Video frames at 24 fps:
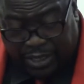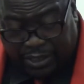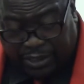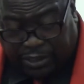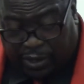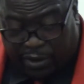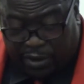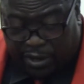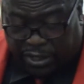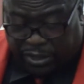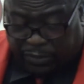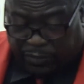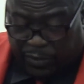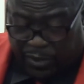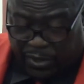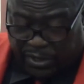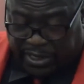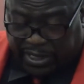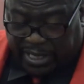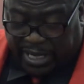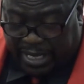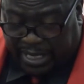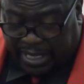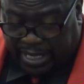Third verse
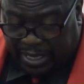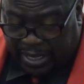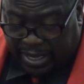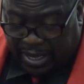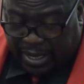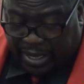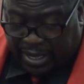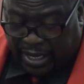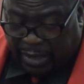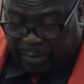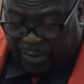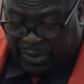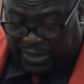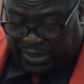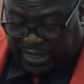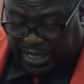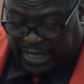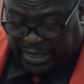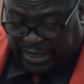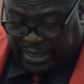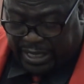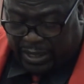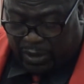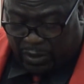says, He
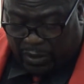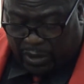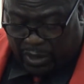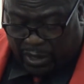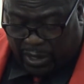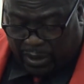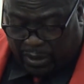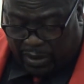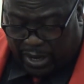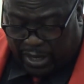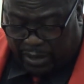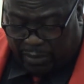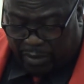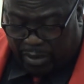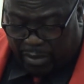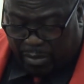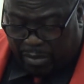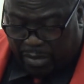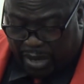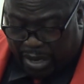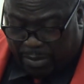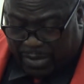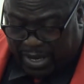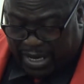received thee, O Lord,
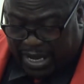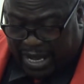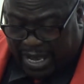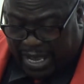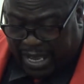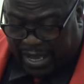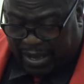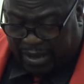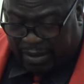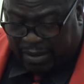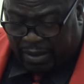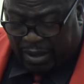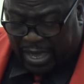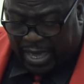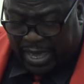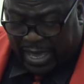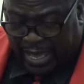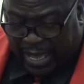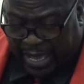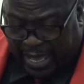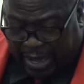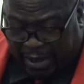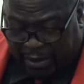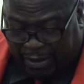remember now
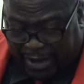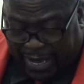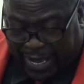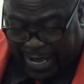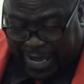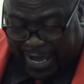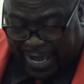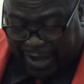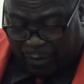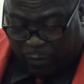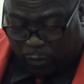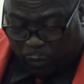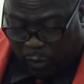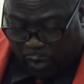how I have